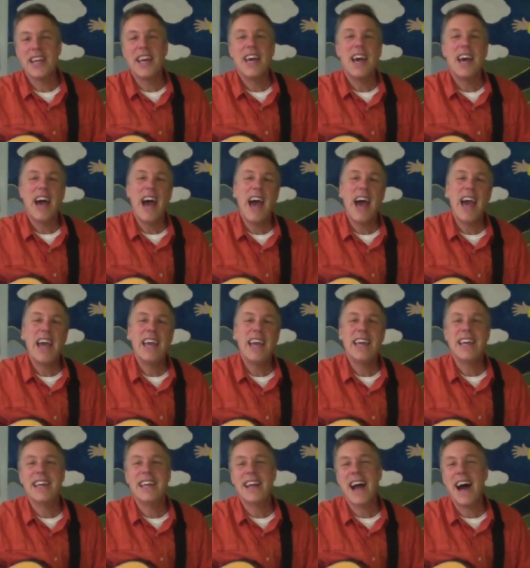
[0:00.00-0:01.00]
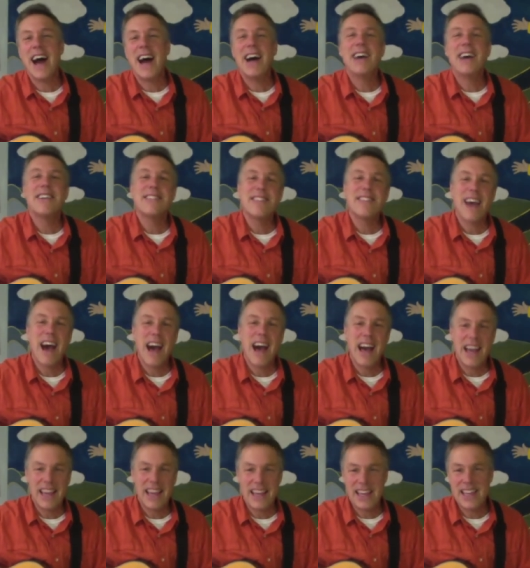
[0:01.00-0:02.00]
Hang on
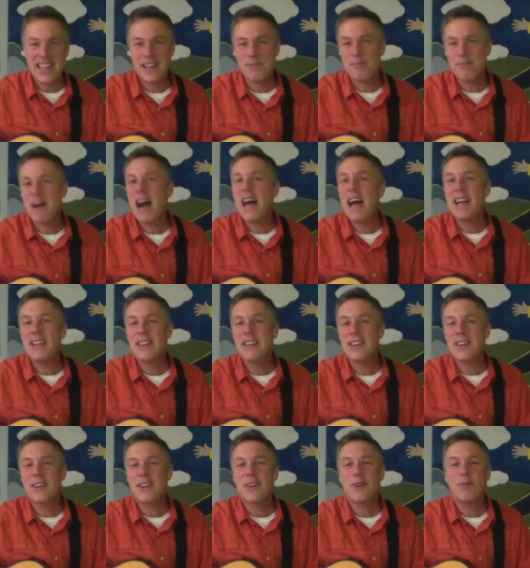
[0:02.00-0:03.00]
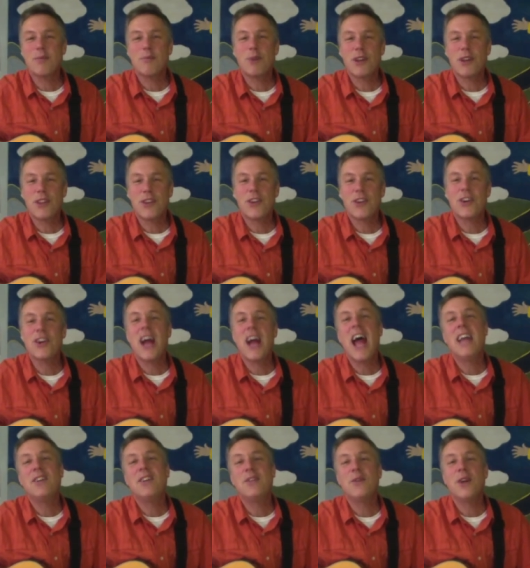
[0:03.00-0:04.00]
tight. My little brother
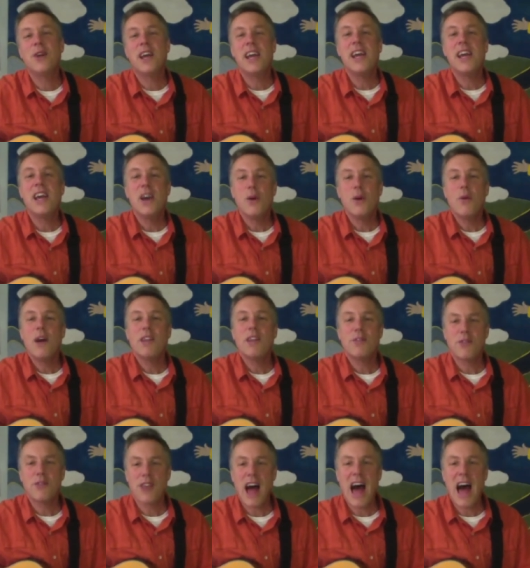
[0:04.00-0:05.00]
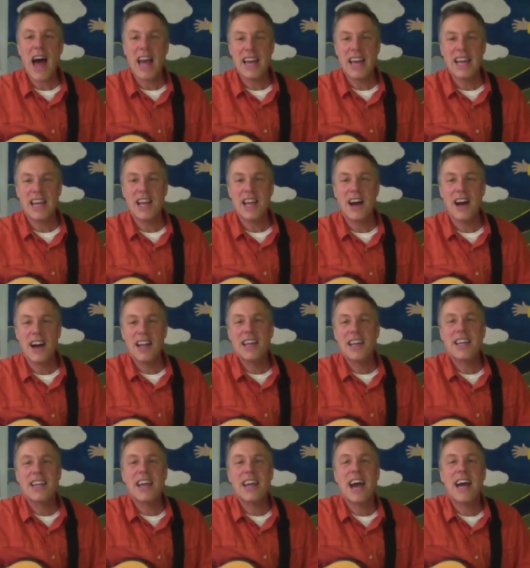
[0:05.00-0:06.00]
Henry went flying on
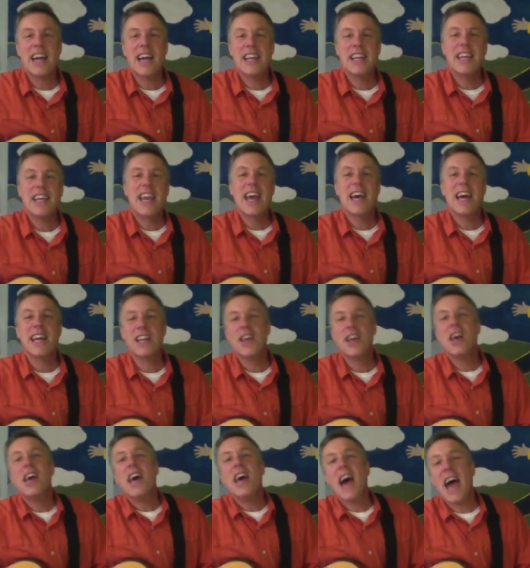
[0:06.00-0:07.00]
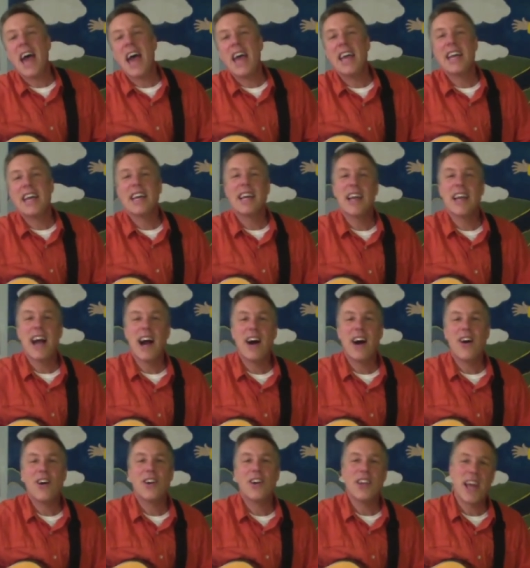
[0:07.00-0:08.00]
a kite again. Hang
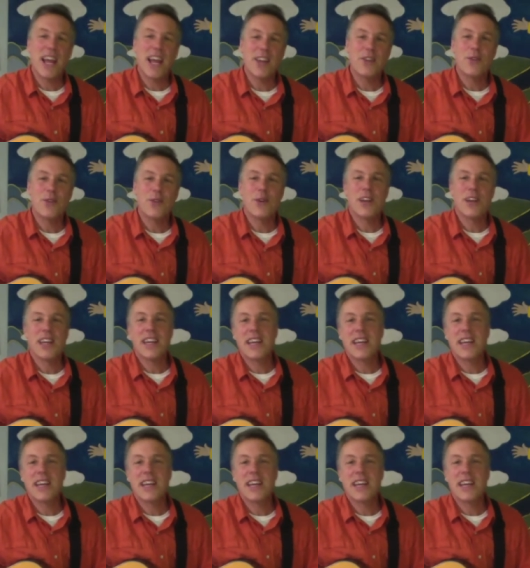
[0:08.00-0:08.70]
on, Henry.